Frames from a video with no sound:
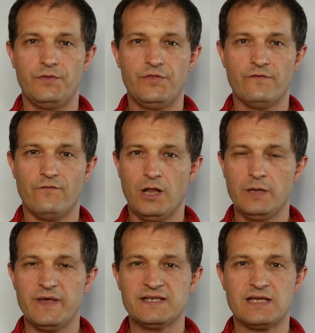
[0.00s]
The
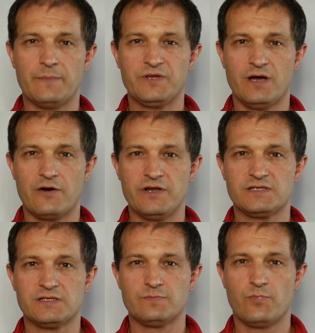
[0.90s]
Walimex
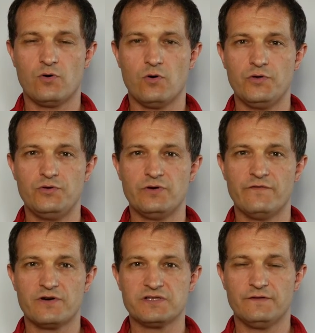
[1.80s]
Aptaris Pro
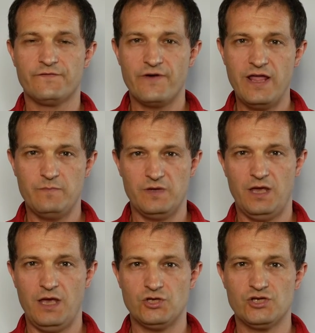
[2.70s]
Universal Frame
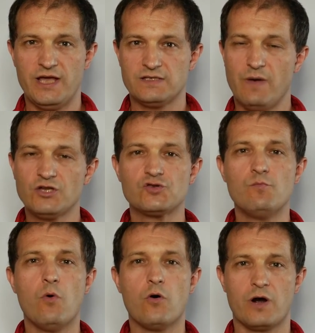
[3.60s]
cage has much
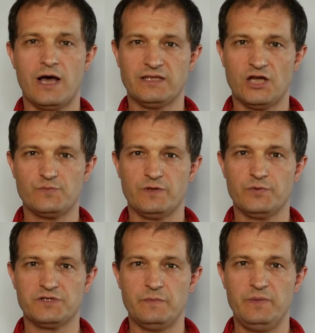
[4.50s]
more attachment
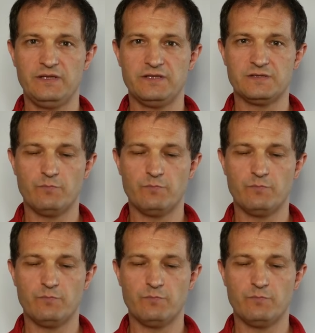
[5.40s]
possibilities.